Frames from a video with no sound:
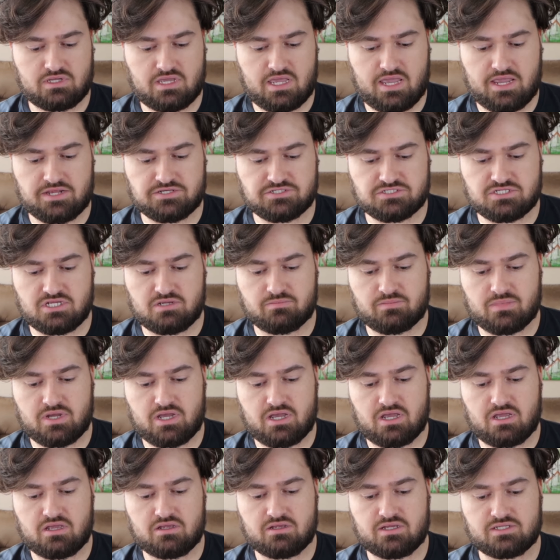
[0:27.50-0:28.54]

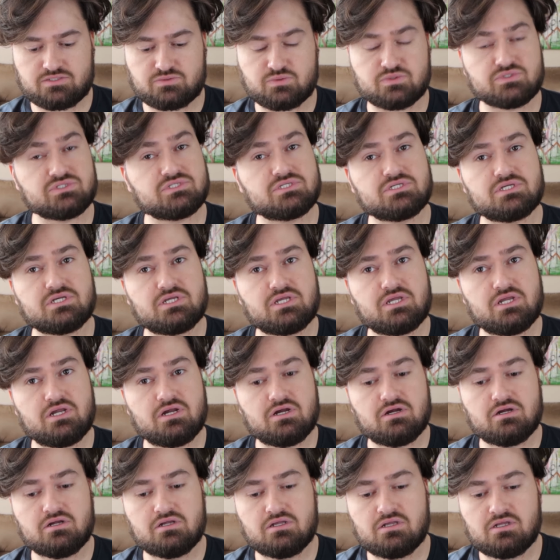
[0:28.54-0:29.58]
HDMI, as we'll see
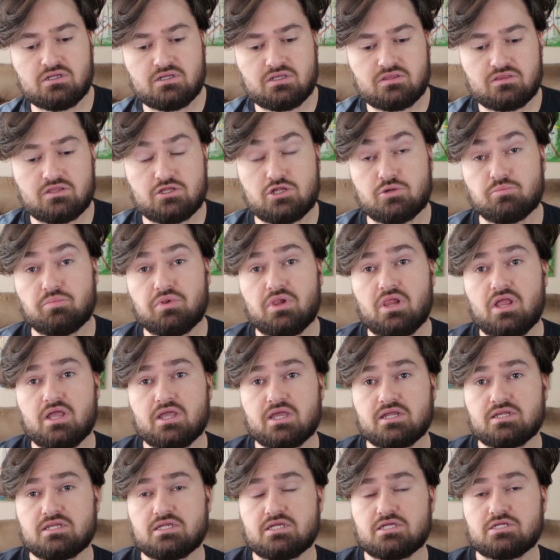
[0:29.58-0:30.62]
here. Then you
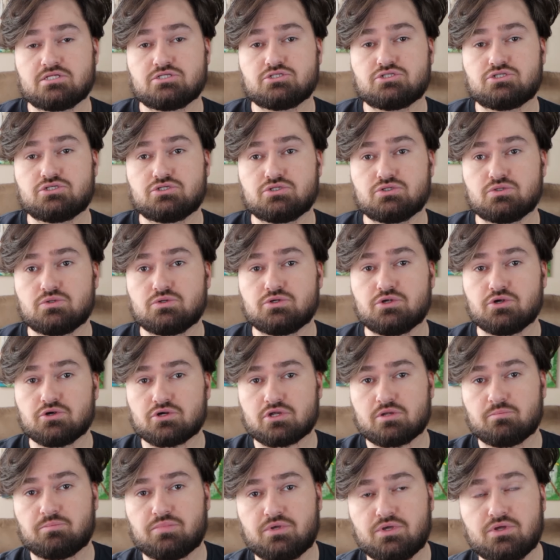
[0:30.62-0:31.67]
plug it into your
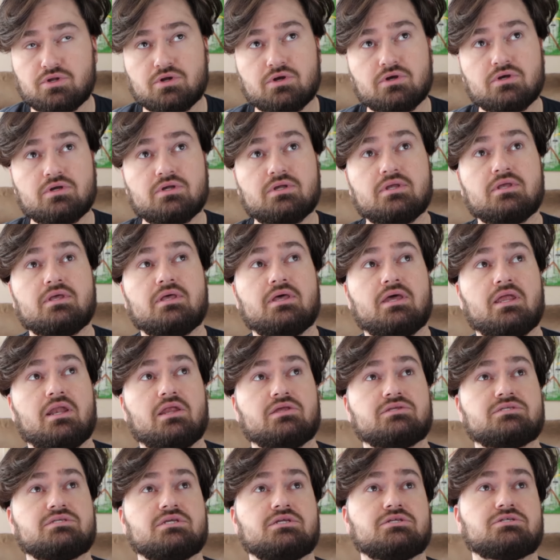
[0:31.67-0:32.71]
computer, and
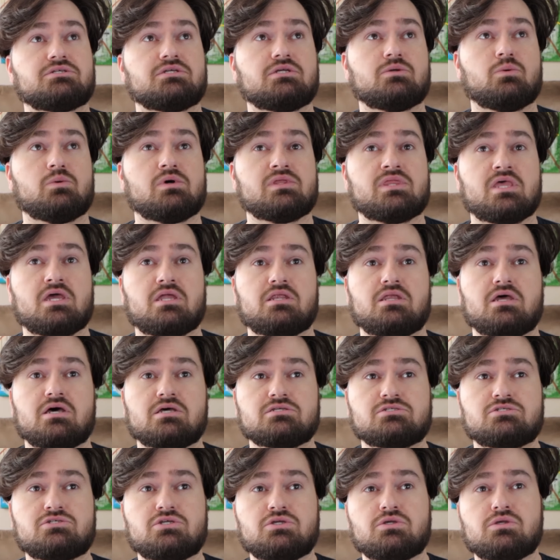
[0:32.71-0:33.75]
essentially what that
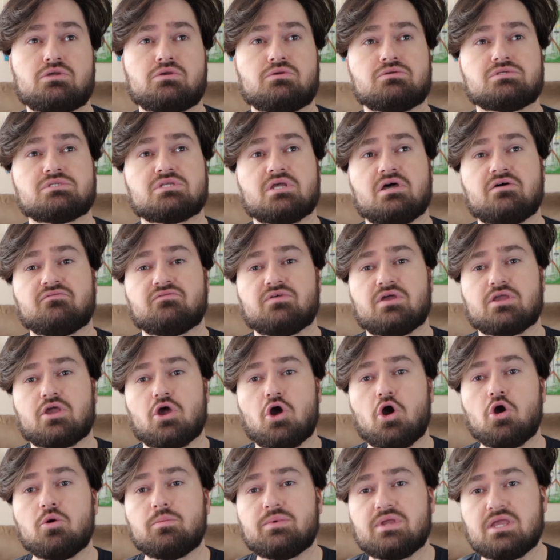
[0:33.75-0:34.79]
does is you can use stuff like
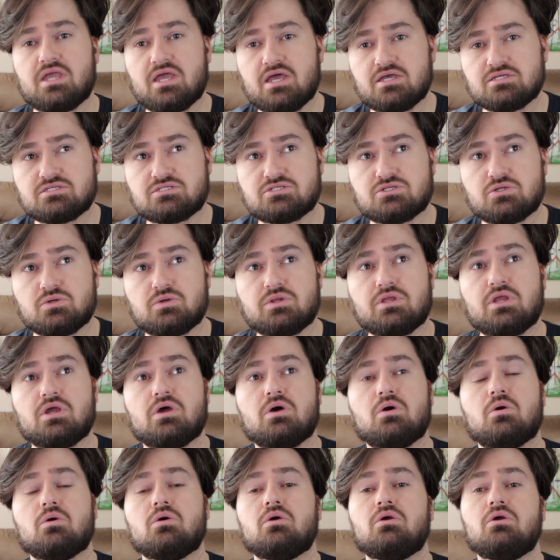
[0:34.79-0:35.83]
OBS
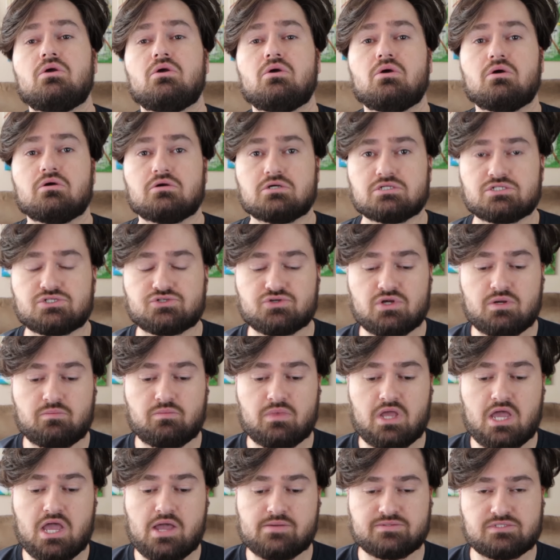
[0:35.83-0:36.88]
Studio or
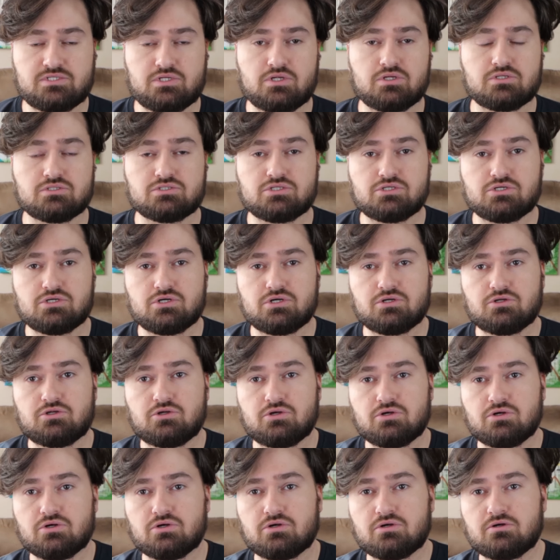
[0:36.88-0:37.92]
Streamlabs, and you can turn
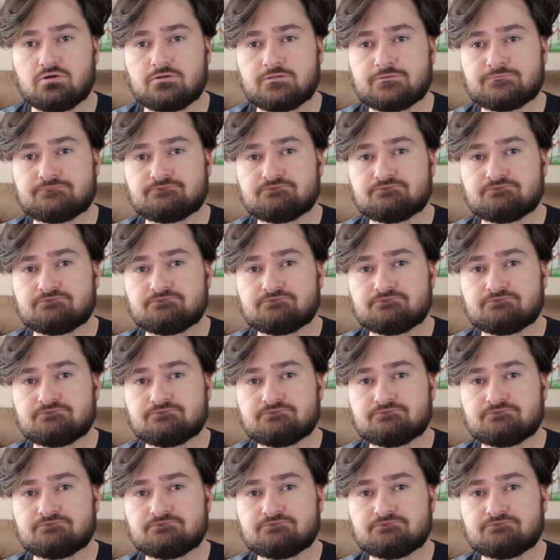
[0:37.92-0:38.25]
your